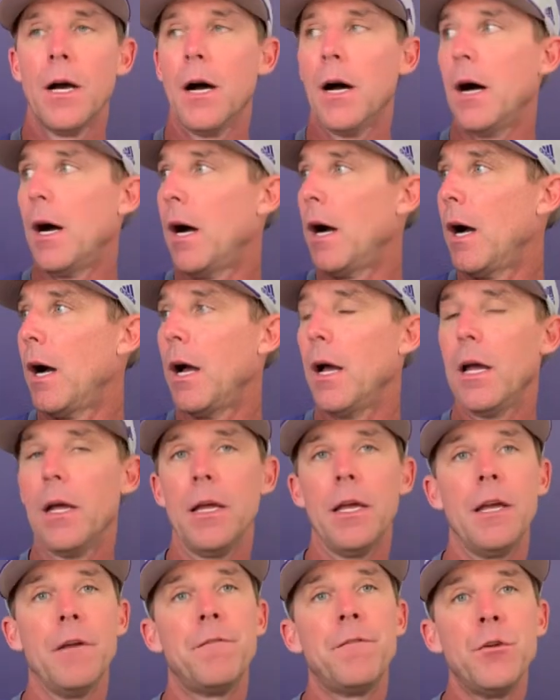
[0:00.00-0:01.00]

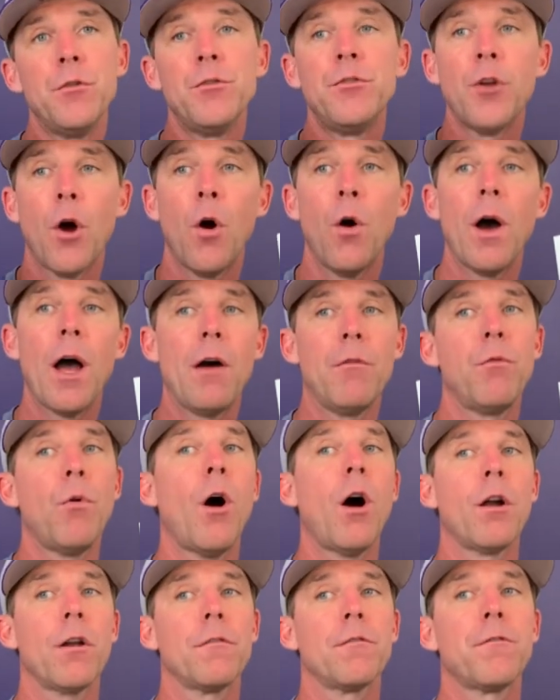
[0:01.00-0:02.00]
If you don't have
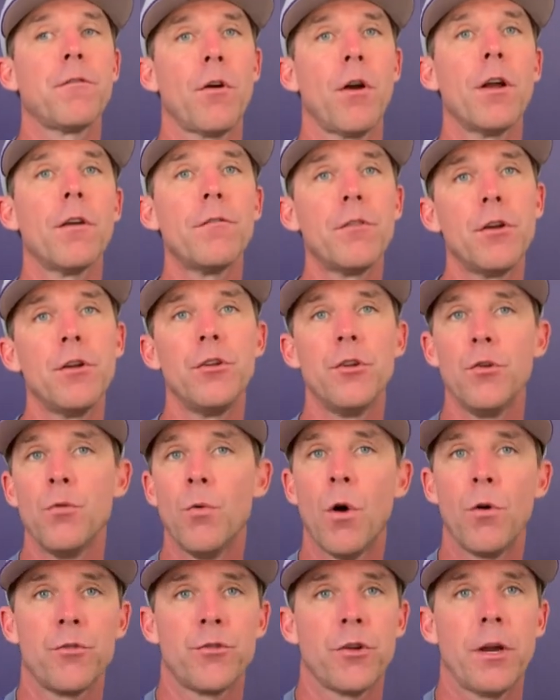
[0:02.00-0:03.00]
water in front of you, you
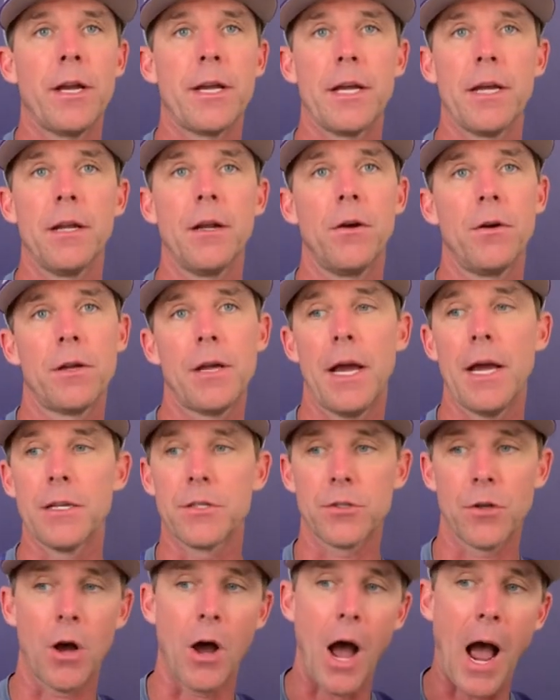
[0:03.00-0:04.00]
won't drink it, okay?
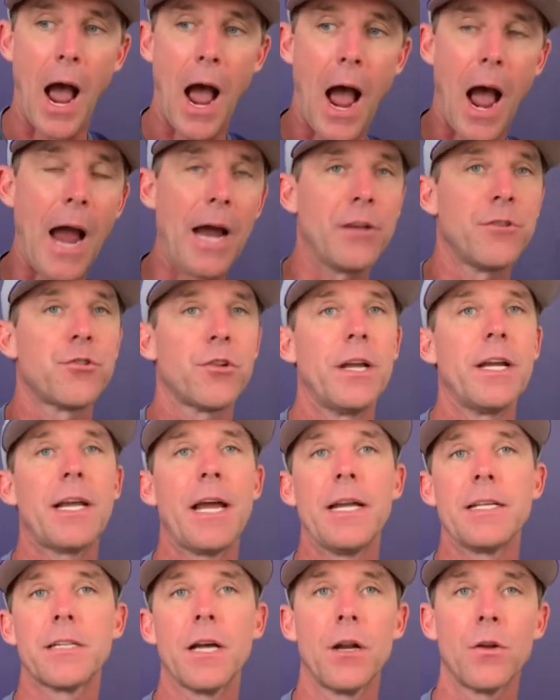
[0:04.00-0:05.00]
So I drink
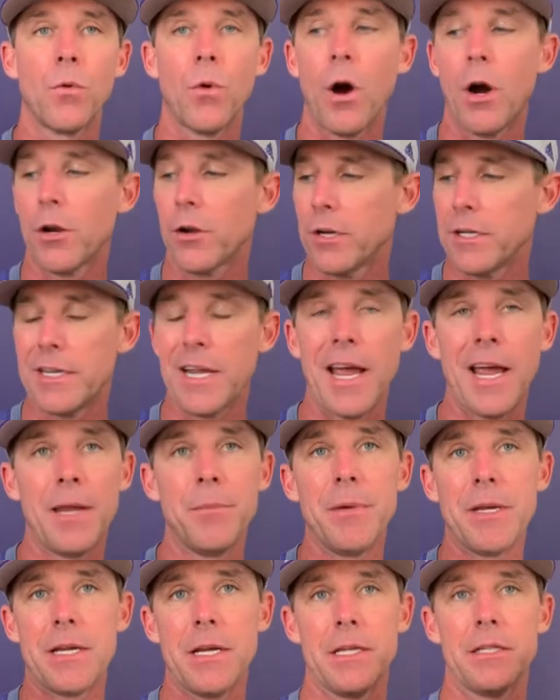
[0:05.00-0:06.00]
a ton of water a day
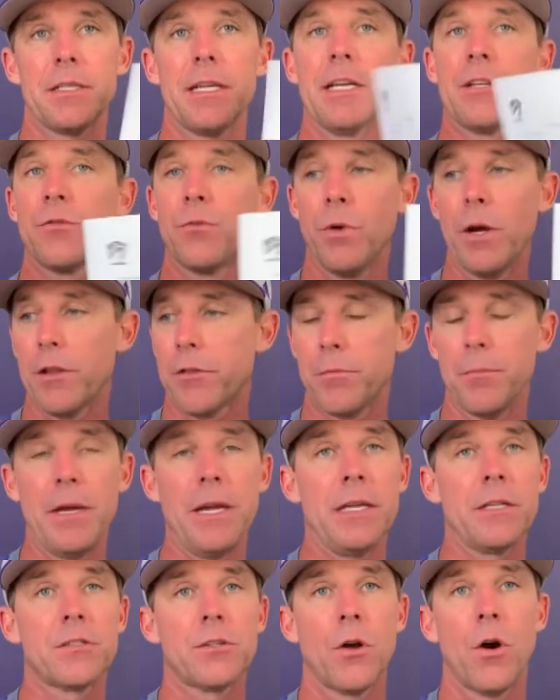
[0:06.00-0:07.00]
because it's with
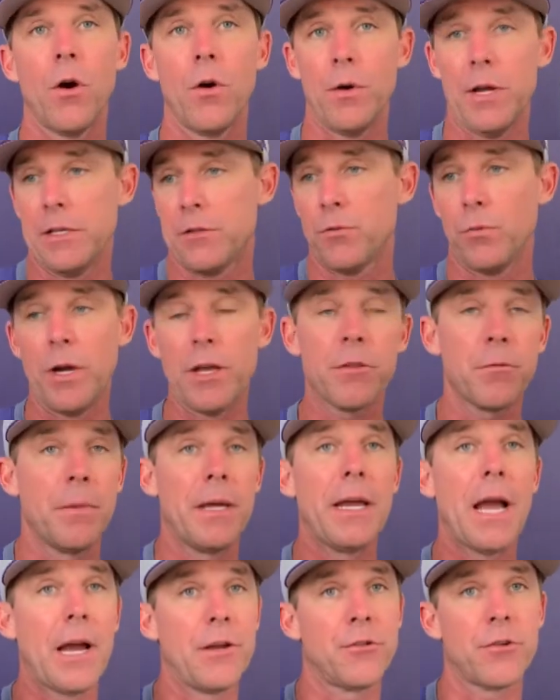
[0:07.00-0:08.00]
me. So it's with
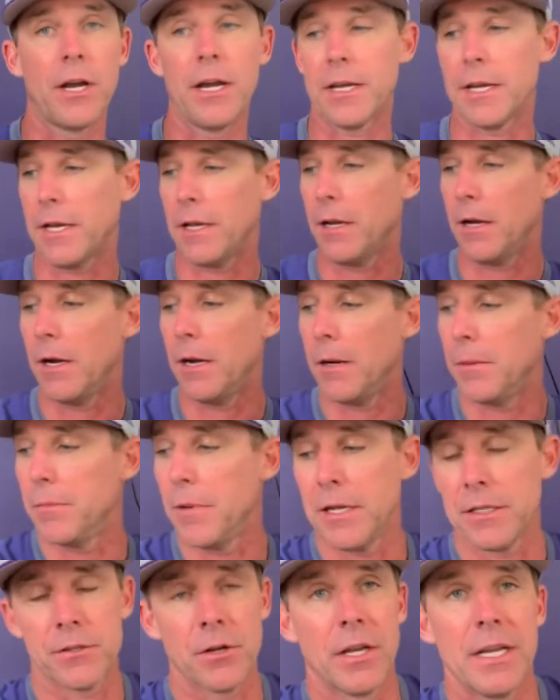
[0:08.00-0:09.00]
me, I drink it.
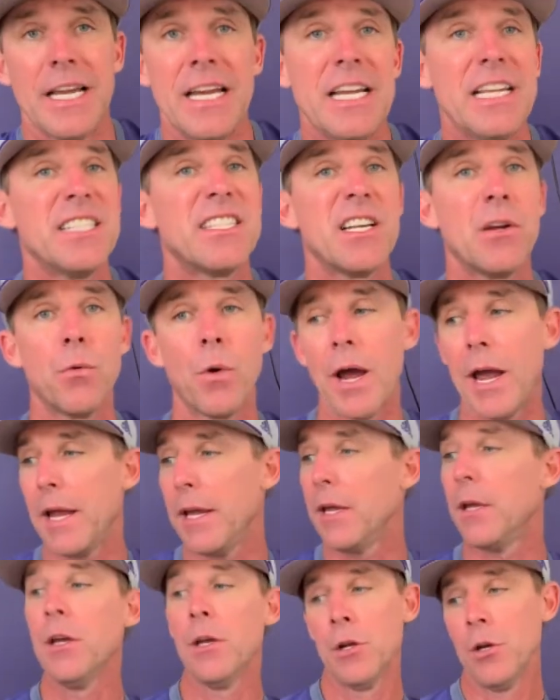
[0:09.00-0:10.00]
It's an easy
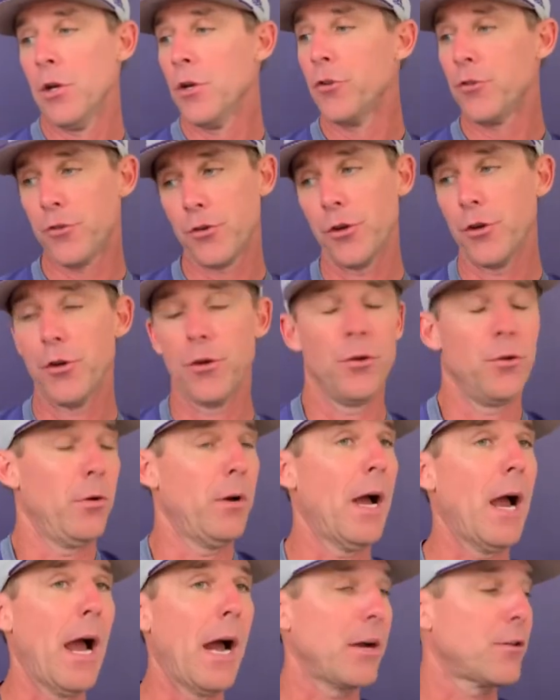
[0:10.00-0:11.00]
way
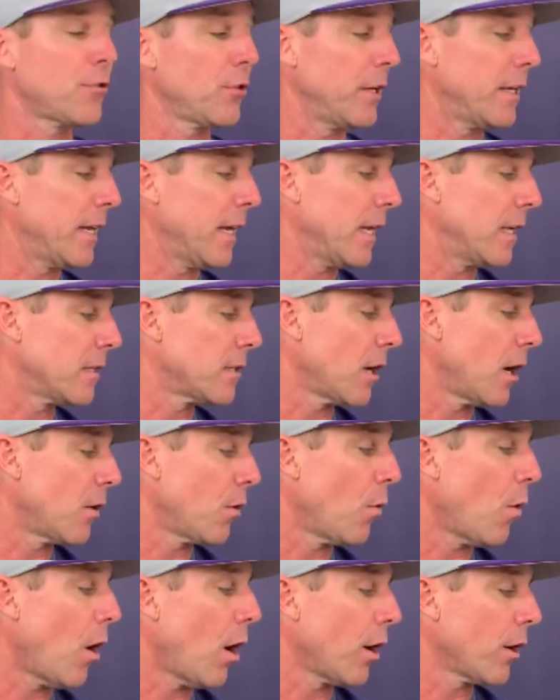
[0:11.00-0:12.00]
to actually get a ton
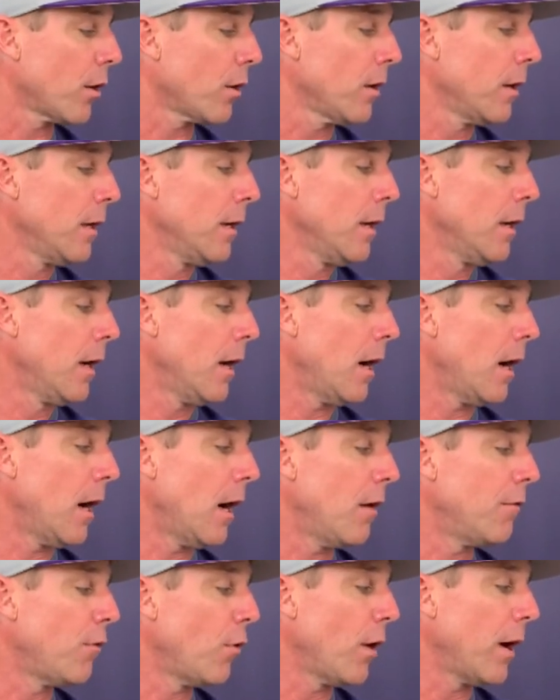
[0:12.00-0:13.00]
of water.
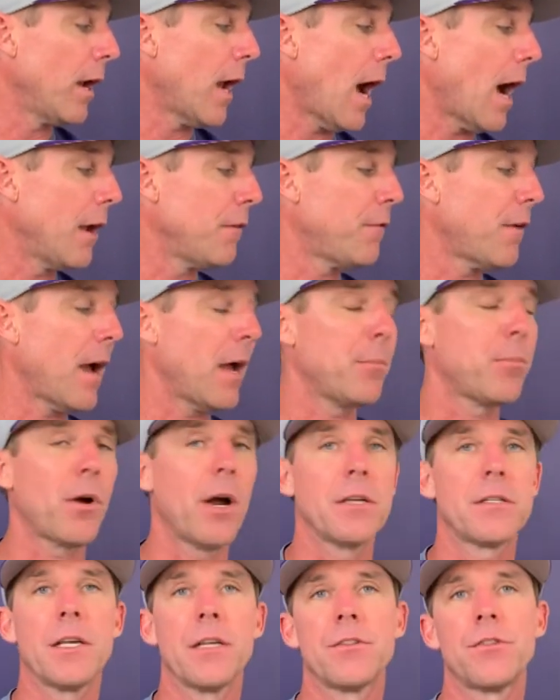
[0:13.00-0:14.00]
Avoid high fat and
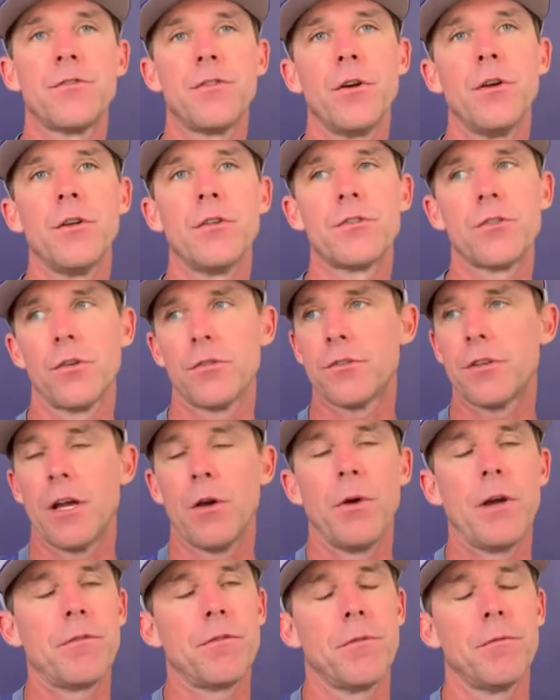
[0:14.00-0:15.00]
processed foods, so stay
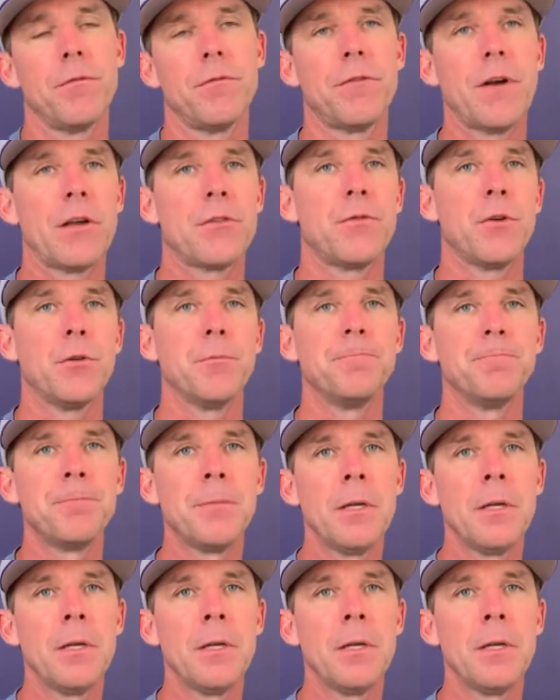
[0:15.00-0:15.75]
away from fast food.